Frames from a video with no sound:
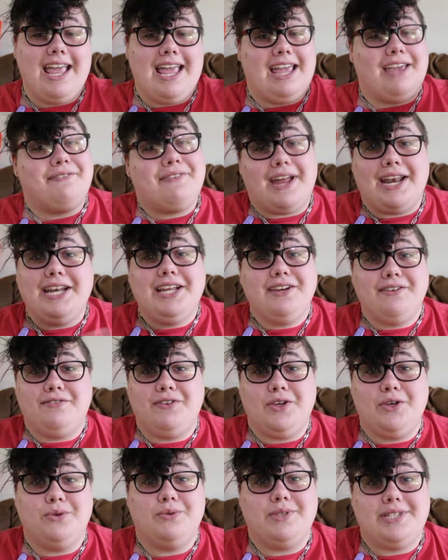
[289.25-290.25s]
If any of
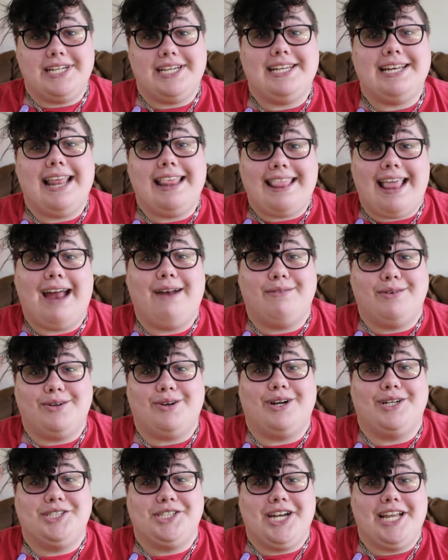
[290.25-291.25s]
you did that
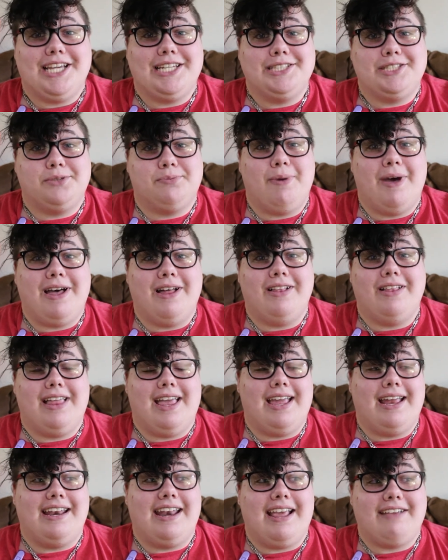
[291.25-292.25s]
regression aid spell
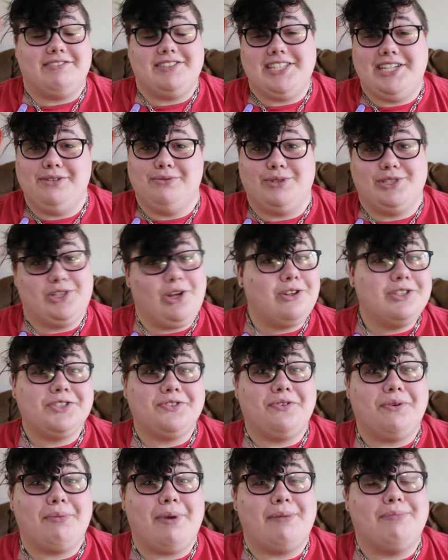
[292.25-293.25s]
and have seen results
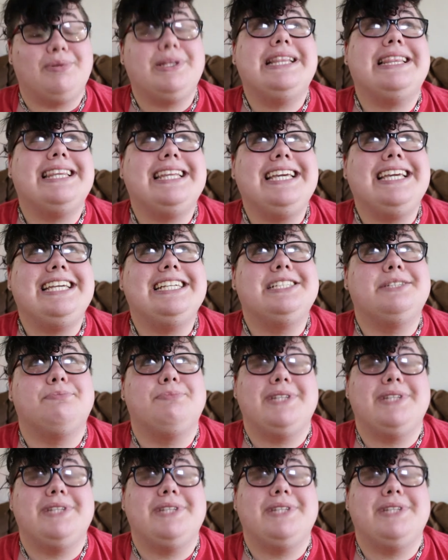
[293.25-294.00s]
from it, please,